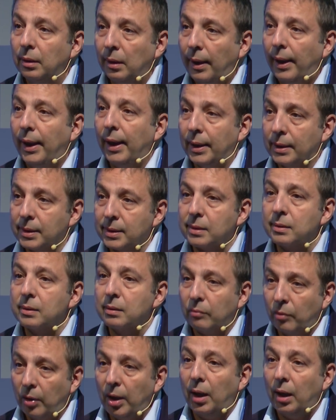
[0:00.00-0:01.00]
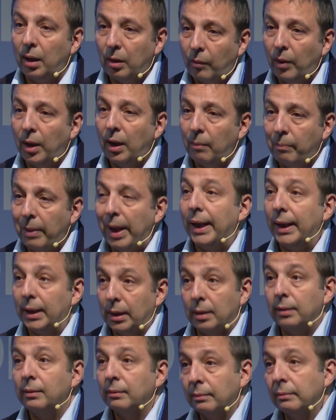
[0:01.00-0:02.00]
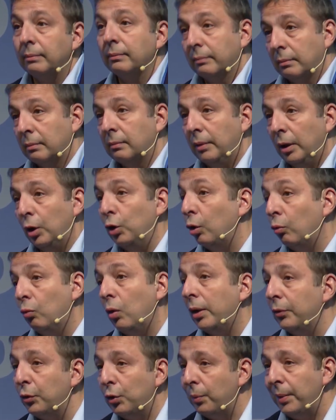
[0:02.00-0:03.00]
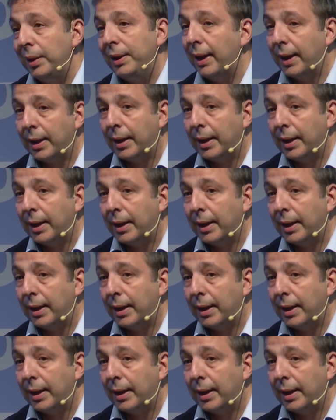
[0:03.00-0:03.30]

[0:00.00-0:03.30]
it's really, really bad. You don't want to be there.